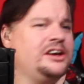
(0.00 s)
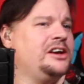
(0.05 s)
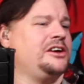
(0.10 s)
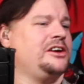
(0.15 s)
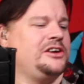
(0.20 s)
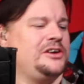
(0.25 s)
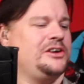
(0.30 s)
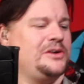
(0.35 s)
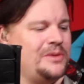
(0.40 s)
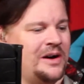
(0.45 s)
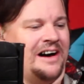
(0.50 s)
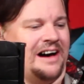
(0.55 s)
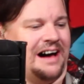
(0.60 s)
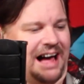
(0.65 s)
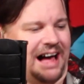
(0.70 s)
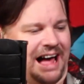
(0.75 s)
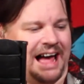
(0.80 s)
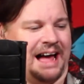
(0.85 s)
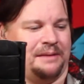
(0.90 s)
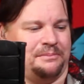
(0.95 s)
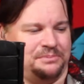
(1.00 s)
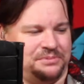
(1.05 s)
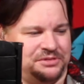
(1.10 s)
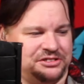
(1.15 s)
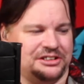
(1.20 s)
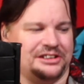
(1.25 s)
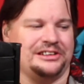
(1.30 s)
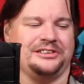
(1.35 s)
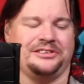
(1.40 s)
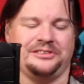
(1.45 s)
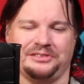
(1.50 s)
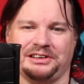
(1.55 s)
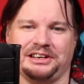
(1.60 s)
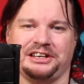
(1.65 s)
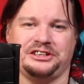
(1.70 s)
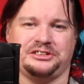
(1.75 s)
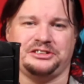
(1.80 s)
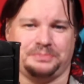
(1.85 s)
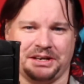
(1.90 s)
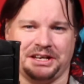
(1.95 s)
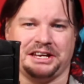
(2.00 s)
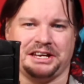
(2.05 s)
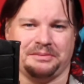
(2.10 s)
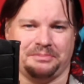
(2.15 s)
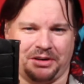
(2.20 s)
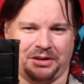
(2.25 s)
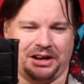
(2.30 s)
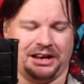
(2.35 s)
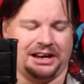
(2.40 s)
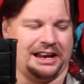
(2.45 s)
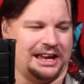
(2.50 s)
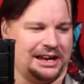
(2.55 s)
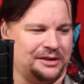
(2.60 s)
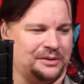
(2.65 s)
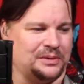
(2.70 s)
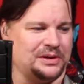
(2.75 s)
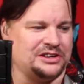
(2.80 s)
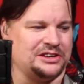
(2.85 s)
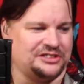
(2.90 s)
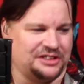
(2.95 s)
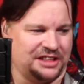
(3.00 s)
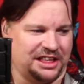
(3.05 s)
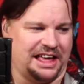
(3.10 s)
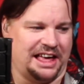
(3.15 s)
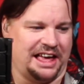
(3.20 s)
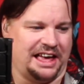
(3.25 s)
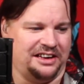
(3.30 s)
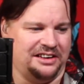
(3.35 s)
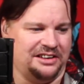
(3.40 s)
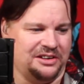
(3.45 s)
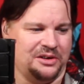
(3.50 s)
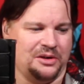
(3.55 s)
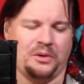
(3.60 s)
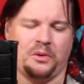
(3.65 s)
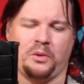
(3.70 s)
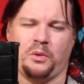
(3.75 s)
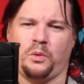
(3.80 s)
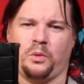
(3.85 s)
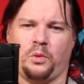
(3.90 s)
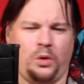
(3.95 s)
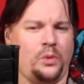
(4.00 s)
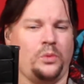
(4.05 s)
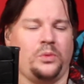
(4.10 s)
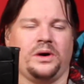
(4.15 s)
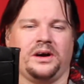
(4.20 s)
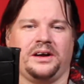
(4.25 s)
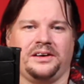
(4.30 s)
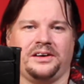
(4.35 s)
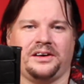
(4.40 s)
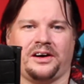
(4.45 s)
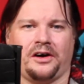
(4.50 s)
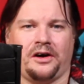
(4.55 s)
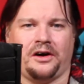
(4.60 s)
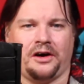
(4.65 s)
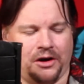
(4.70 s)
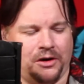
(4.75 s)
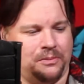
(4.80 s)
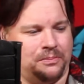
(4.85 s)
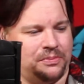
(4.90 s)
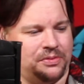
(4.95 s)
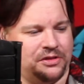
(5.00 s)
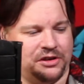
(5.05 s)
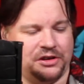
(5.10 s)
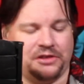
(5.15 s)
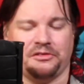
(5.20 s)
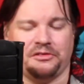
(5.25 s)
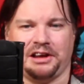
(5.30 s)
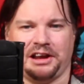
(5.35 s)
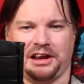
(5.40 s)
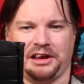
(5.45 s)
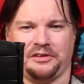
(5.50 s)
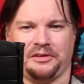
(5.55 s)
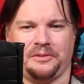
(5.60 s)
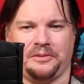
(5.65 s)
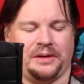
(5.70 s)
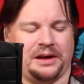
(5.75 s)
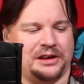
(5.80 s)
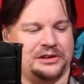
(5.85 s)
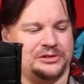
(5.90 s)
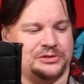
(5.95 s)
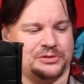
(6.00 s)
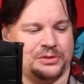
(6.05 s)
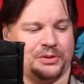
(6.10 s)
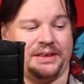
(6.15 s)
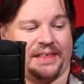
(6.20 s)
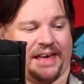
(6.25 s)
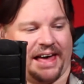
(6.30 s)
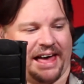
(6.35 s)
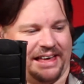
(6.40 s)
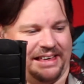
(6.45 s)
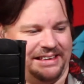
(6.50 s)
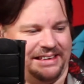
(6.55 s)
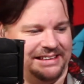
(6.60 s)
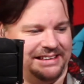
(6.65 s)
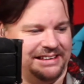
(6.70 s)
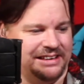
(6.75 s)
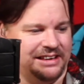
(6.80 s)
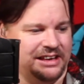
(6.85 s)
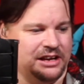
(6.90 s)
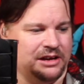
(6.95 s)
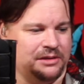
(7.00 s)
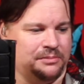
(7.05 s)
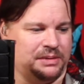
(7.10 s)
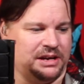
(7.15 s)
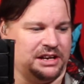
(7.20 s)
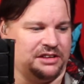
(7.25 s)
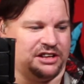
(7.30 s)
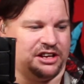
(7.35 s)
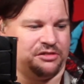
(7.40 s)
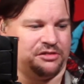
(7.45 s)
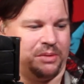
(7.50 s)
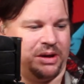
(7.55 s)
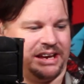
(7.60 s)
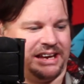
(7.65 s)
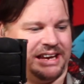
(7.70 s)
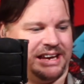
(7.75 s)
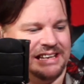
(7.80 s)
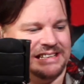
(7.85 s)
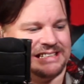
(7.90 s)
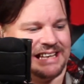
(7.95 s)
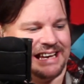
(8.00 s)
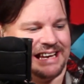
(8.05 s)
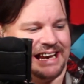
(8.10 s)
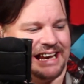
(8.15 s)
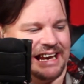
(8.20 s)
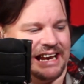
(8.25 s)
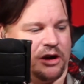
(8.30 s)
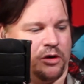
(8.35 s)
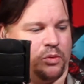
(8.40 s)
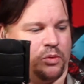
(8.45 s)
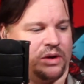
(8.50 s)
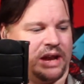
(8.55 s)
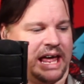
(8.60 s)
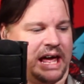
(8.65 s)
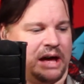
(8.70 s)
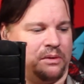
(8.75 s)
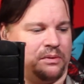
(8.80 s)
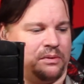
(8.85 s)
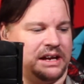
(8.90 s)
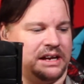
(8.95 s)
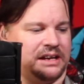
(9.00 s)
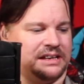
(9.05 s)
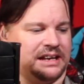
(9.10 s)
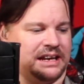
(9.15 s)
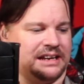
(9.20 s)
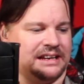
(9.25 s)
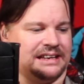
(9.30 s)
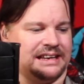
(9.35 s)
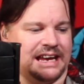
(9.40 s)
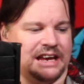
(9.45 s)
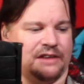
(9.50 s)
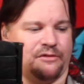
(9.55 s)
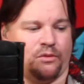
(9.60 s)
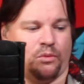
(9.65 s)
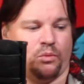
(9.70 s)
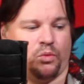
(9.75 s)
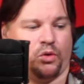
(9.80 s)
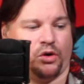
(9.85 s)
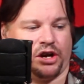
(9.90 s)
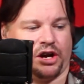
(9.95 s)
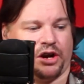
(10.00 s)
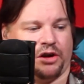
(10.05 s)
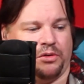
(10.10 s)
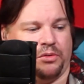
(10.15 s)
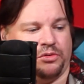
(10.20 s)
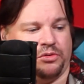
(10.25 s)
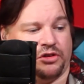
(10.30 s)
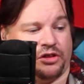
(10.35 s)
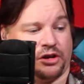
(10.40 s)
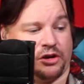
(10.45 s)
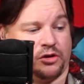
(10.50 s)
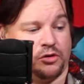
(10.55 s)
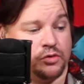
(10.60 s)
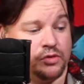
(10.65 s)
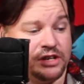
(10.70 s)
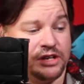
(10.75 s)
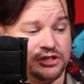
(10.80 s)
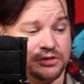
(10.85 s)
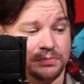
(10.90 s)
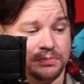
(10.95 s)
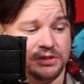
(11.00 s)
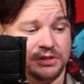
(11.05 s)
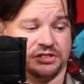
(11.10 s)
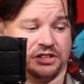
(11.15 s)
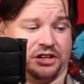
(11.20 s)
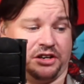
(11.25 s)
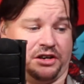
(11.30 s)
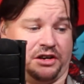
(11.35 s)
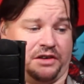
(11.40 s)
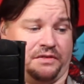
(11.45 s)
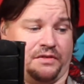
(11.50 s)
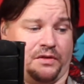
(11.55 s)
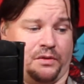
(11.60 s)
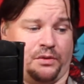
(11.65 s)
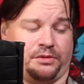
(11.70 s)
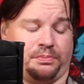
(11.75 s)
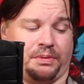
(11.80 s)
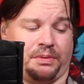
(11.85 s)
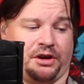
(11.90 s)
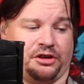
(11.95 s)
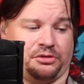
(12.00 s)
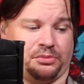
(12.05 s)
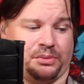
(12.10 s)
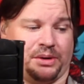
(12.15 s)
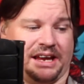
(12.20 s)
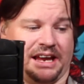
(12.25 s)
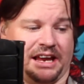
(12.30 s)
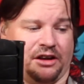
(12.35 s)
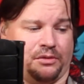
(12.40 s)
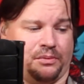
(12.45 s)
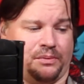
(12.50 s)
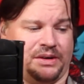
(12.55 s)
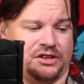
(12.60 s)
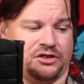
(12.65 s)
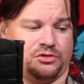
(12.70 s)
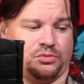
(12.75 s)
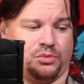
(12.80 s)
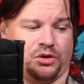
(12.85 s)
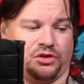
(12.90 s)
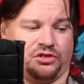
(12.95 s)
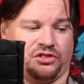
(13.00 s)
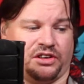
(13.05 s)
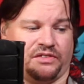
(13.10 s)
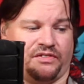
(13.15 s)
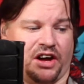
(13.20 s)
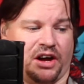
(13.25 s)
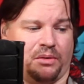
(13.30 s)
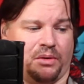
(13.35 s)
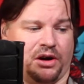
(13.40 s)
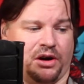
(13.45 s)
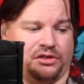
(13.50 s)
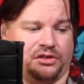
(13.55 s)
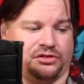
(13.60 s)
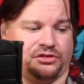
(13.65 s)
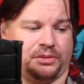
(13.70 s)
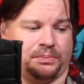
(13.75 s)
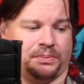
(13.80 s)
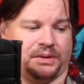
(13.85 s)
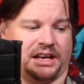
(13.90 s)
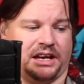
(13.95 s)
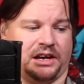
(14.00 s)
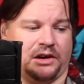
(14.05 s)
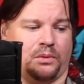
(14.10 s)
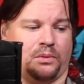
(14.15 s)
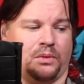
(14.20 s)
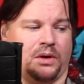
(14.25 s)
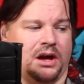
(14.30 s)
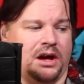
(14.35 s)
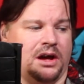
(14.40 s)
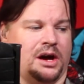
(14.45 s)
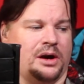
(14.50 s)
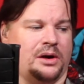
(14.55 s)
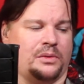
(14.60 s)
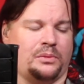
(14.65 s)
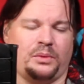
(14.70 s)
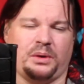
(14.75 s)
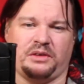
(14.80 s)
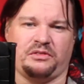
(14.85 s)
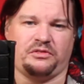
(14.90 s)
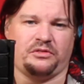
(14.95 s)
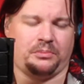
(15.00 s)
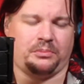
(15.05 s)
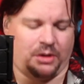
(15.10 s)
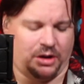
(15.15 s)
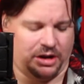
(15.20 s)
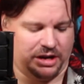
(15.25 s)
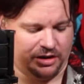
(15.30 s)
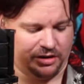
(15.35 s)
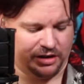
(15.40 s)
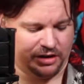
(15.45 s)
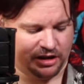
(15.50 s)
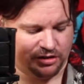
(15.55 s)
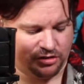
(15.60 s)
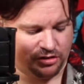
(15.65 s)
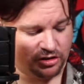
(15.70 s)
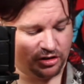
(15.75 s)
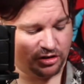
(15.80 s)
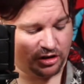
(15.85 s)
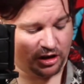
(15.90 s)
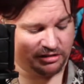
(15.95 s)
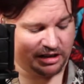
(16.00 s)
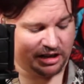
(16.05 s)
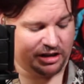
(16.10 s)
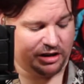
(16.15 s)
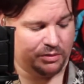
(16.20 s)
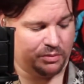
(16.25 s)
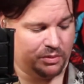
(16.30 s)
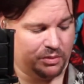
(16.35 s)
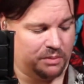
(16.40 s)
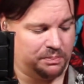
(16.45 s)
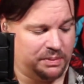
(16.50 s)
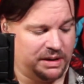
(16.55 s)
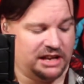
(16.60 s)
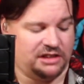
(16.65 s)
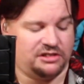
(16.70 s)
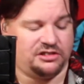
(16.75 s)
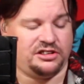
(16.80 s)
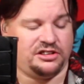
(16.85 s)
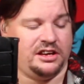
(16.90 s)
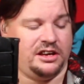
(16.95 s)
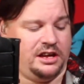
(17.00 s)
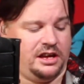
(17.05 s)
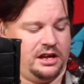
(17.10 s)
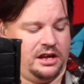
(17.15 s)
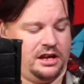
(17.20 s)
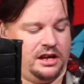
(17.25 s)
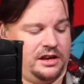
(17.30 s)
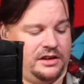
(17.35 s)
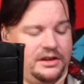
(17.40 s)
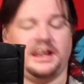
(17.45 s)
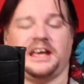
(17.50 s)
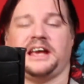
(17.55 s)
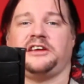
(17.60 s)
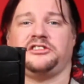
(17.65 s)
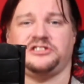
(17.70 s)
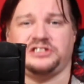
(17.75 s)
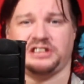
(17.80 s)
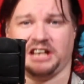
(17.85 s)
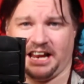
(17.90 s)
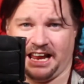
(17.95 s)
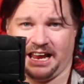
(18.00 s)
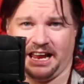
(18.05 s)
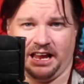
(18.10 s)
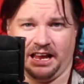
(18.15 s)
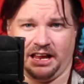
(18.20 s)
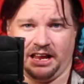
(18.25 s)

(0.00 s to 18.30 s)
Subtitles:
You are absolutely speaking my language there. Whew. I hope that you really do enjoy that. Pete says, my kids are getting old now. They didn't even want to go to the Christmas carnival this past weekend. We just watched the fireworks on top of the hill with my youngest. I'll tell you what, Beats, next year,